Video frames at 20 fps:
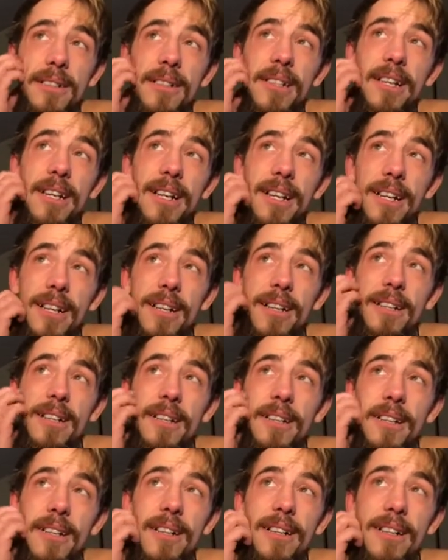Yeah,
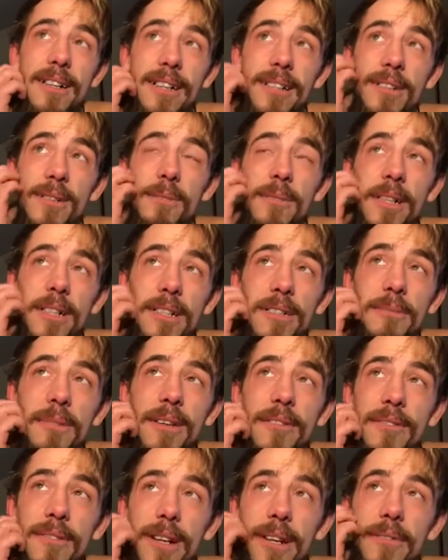honeydew melon's
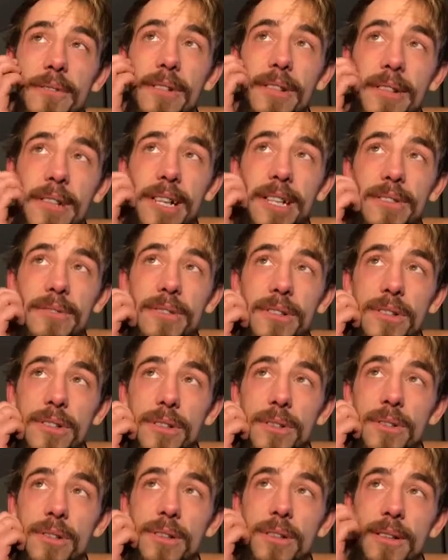my favorite, that's for
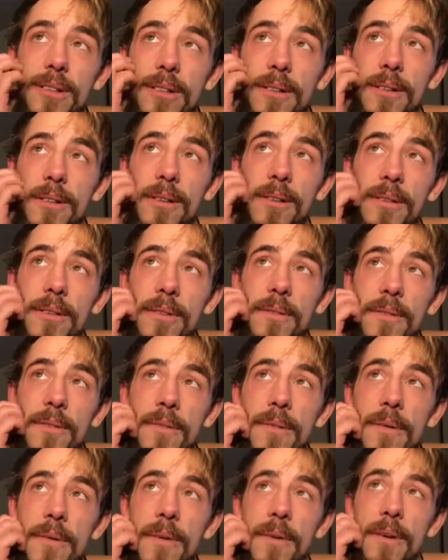sure.
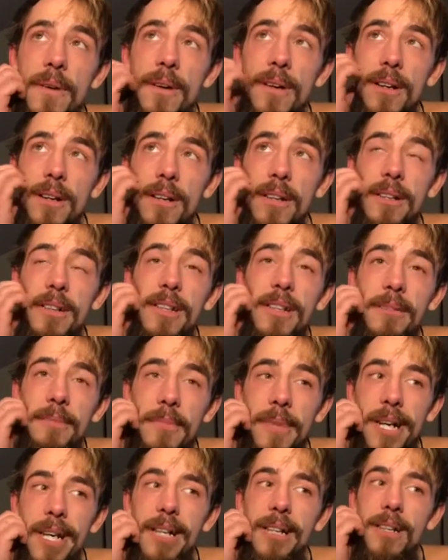And then
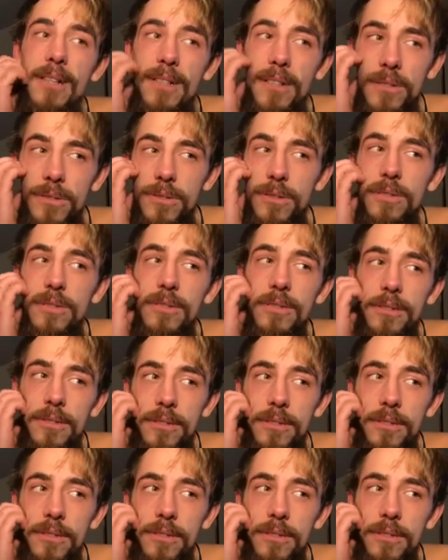mangoes.